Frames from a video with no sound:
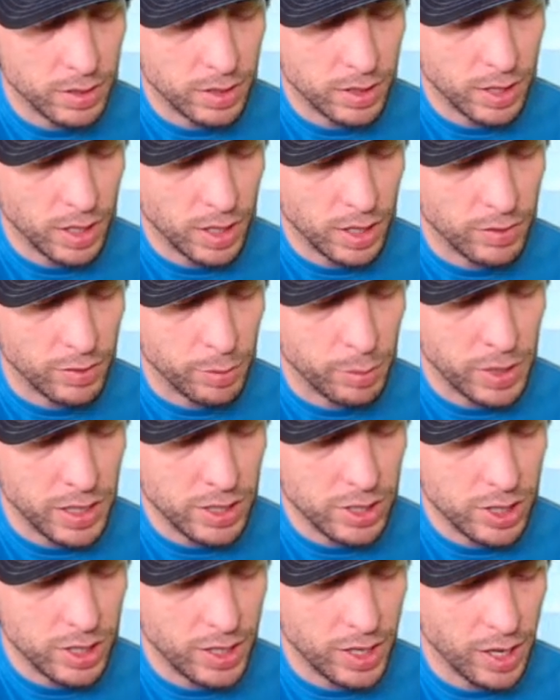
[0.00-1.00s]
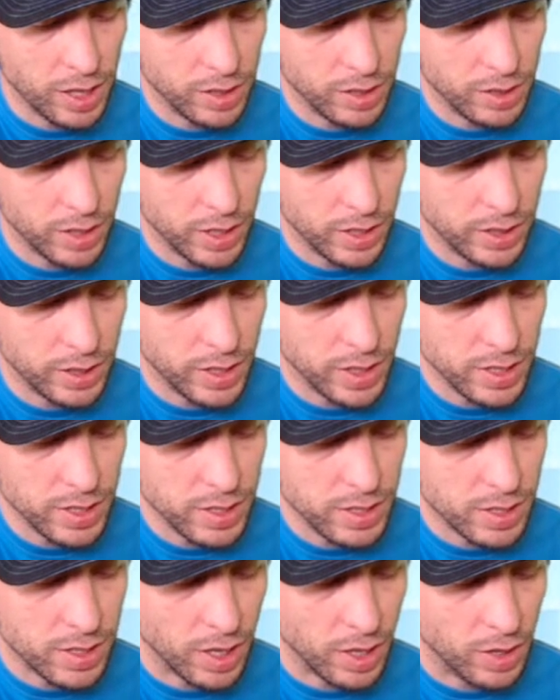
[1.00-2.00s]
kind of a peachy color like this.
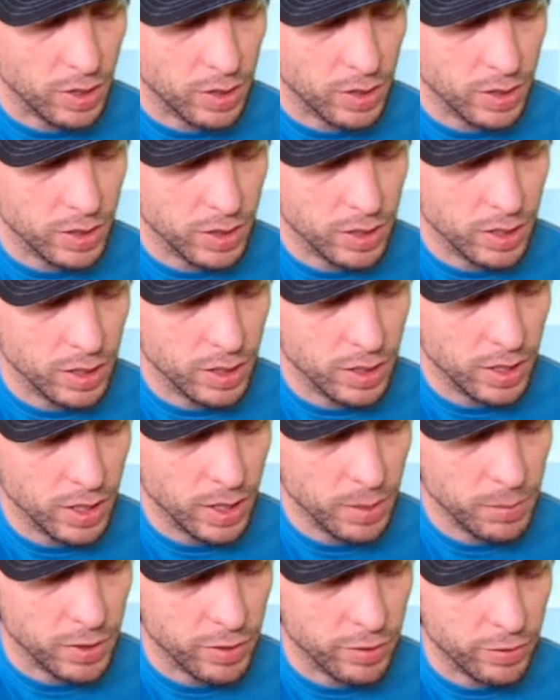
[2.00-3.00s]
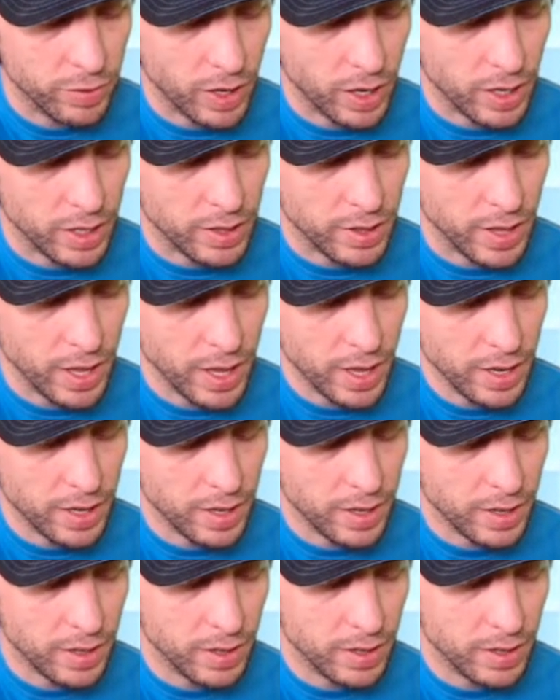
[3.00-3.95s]
So I'm going to find that.